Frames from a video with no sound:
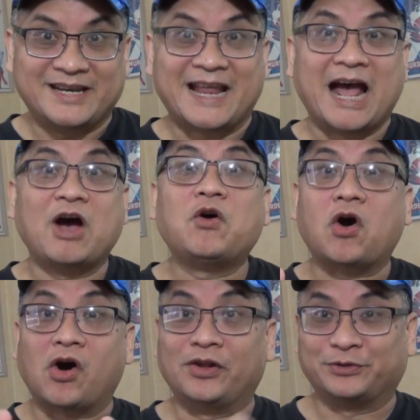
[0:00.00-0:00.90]

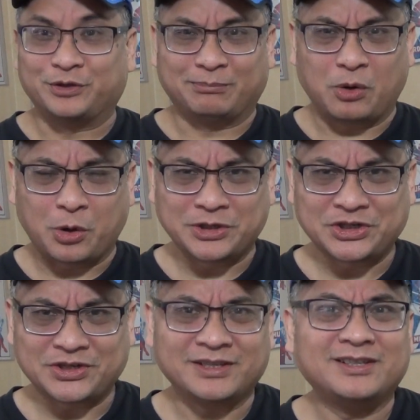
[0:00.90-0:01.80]
Now, on to the
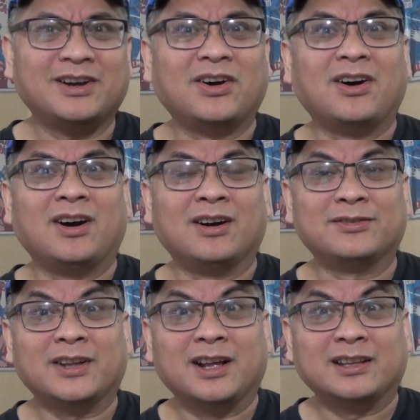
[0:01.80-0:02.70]
portion
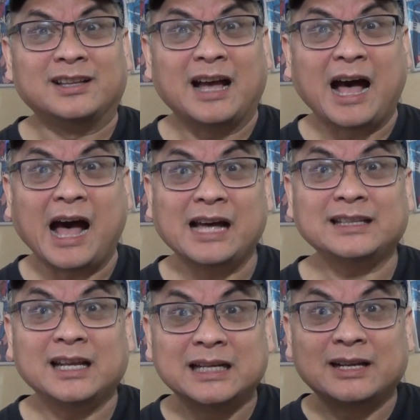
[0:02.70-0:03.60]
of the
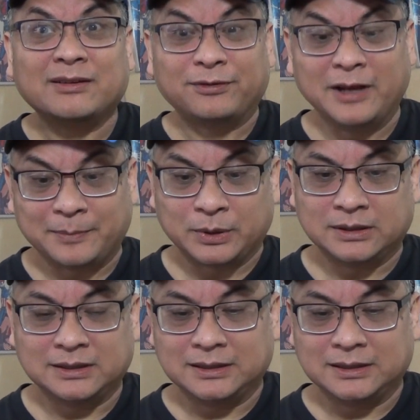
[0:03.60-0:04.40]
hot flip.